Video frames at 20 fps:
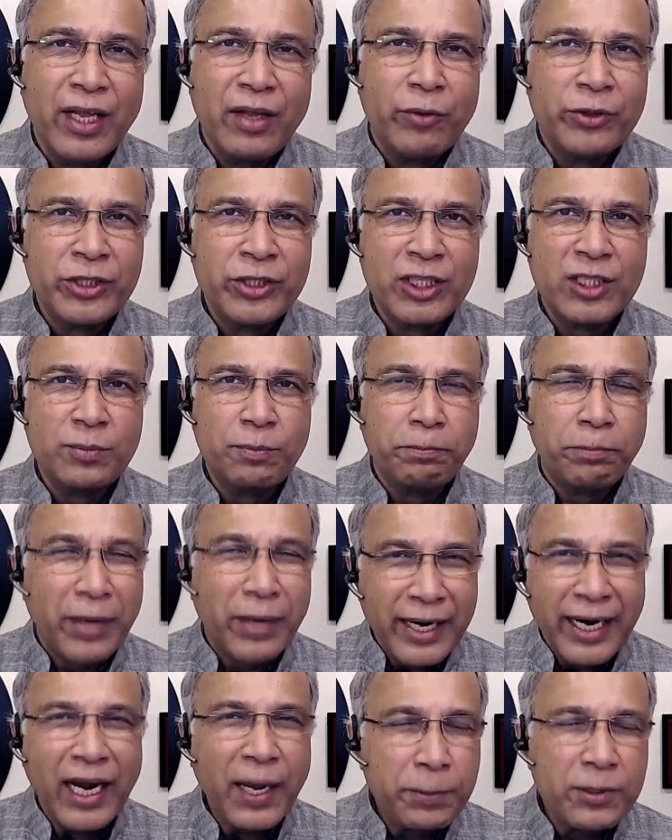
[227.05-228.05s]
which is
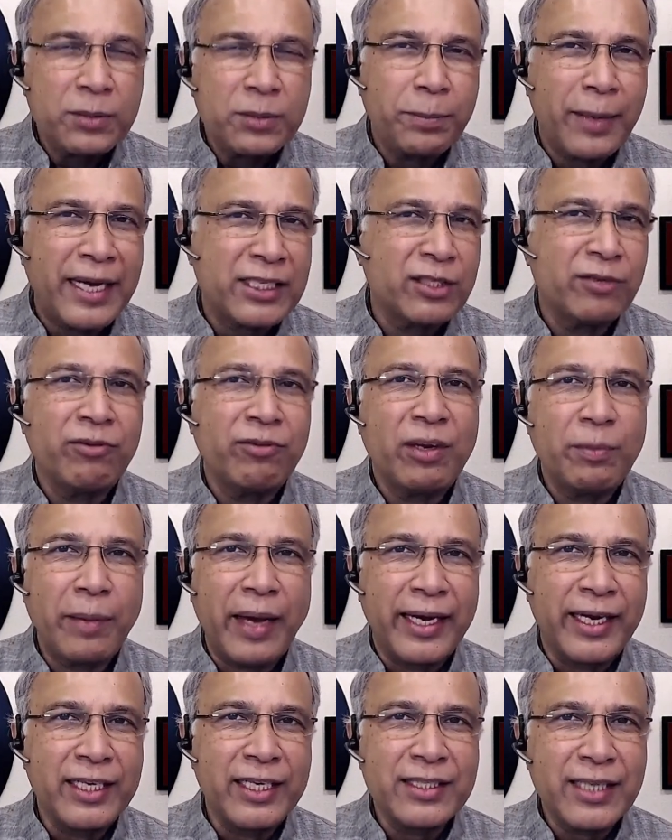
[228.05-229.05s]
perhaps passively
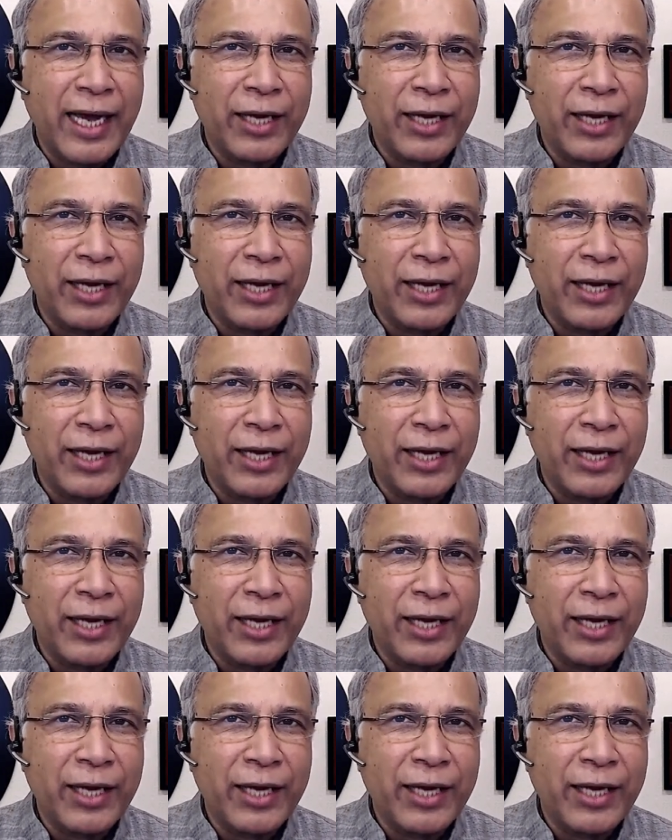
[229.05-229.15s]
managed.